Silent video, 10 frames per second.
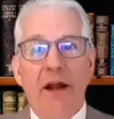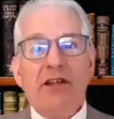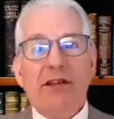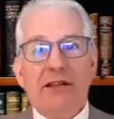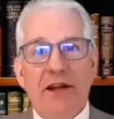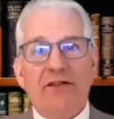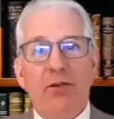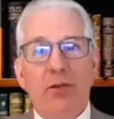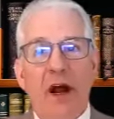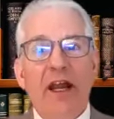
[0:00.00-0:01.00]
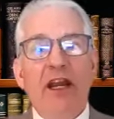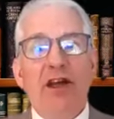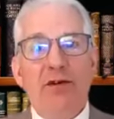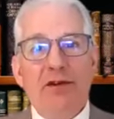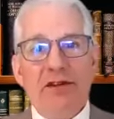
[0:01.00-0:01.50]
Righteousness, right
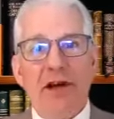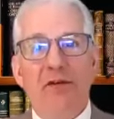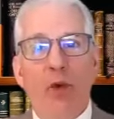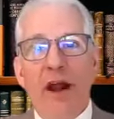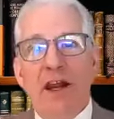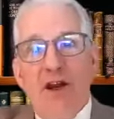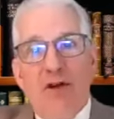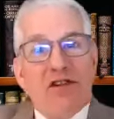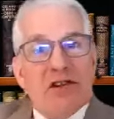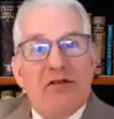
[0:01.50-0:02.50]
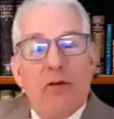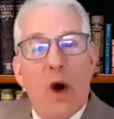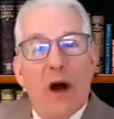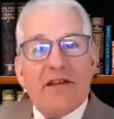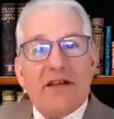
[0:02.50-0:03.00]
use
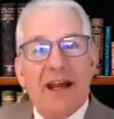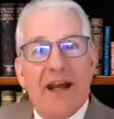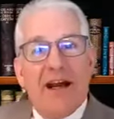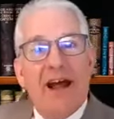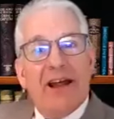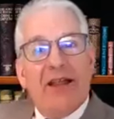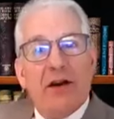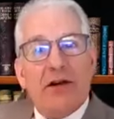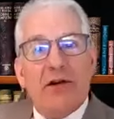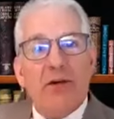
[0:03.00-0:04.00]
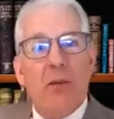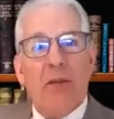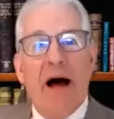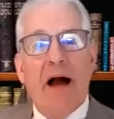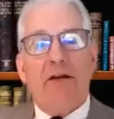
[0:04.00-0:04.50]
of what's in the
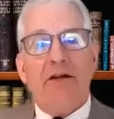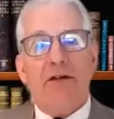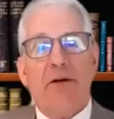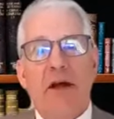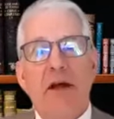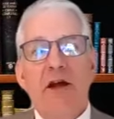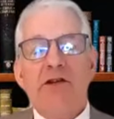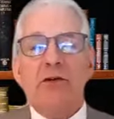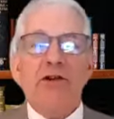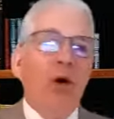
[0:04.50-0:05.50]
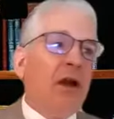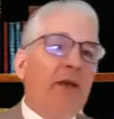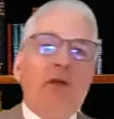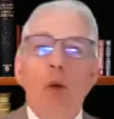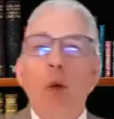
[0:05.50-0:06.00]
toolbox. So
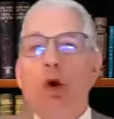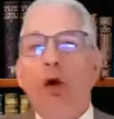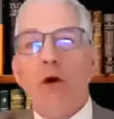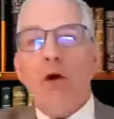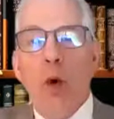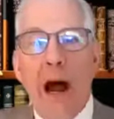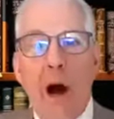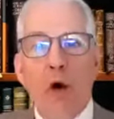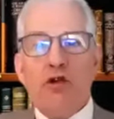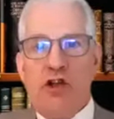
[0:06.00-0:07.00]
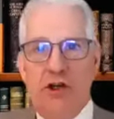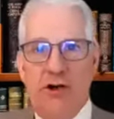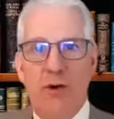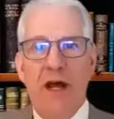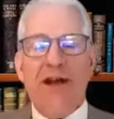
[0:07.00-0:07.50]
don't let the world around
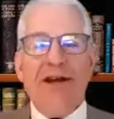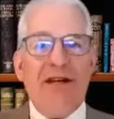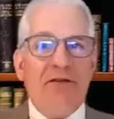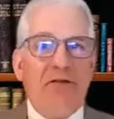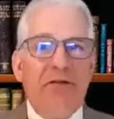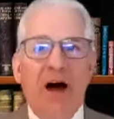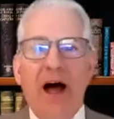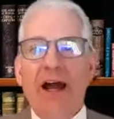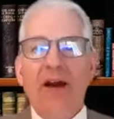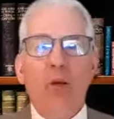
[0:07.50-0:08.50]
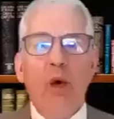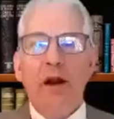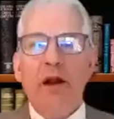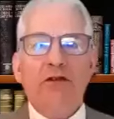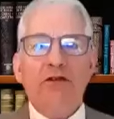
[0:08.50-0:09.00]
you define
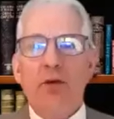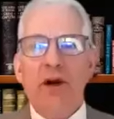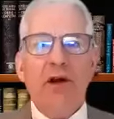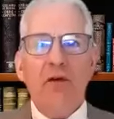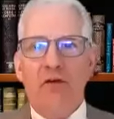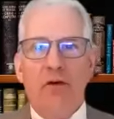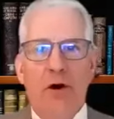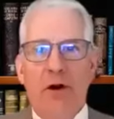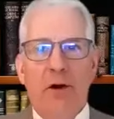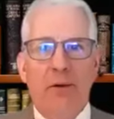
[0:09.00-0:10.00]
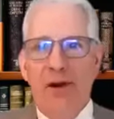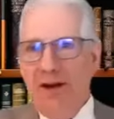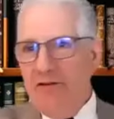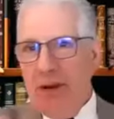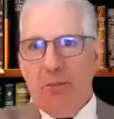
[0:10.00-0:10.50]
what is real for you.
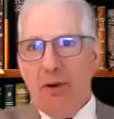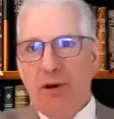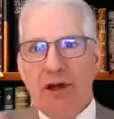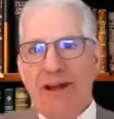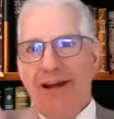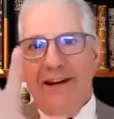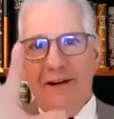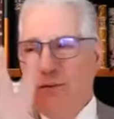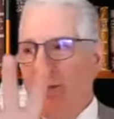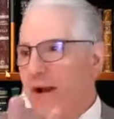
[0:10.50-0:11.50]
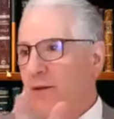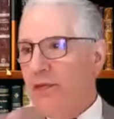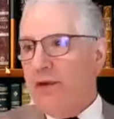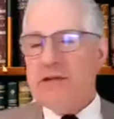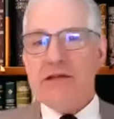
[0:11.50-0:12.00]
We have people looking in here
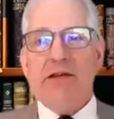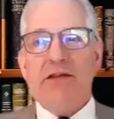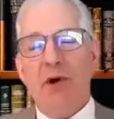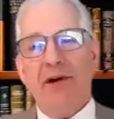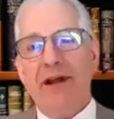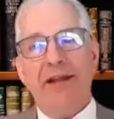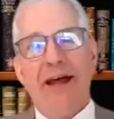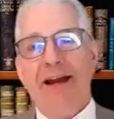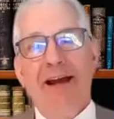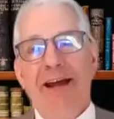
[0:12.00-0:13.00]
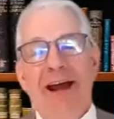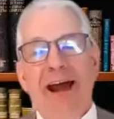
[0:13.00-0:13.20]
right with us this morning that,